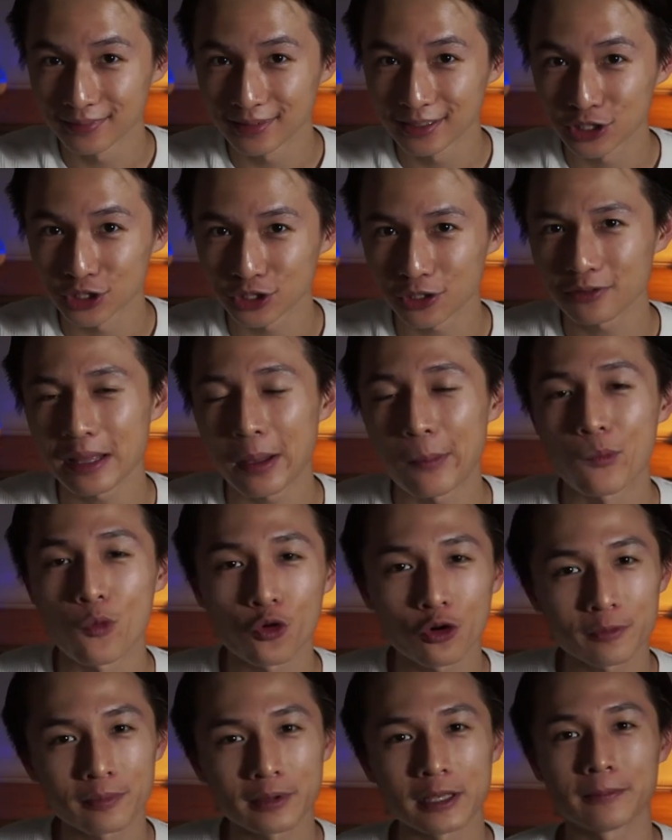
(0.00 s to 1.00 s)
so that
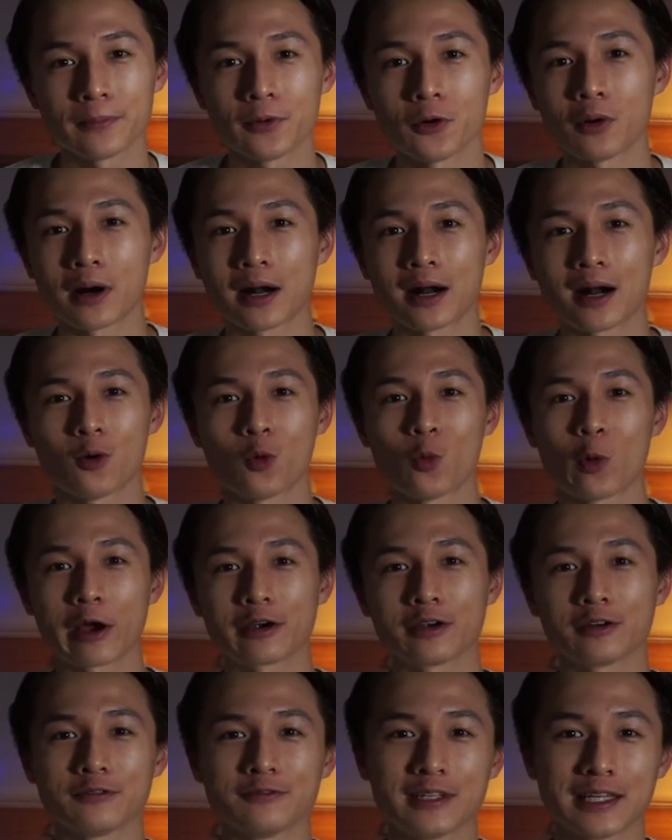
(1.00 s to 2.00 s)
more people are aware
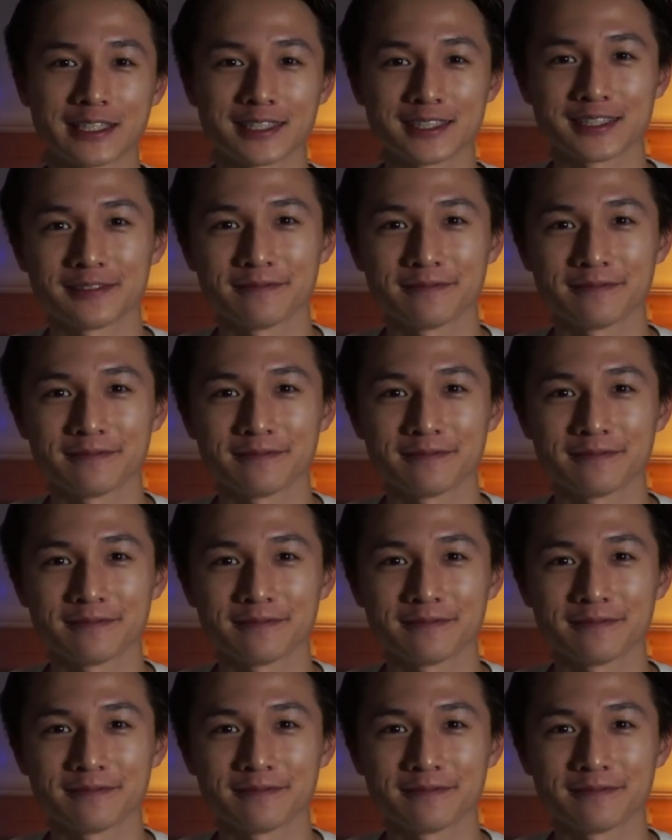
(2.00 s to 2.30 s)
of this.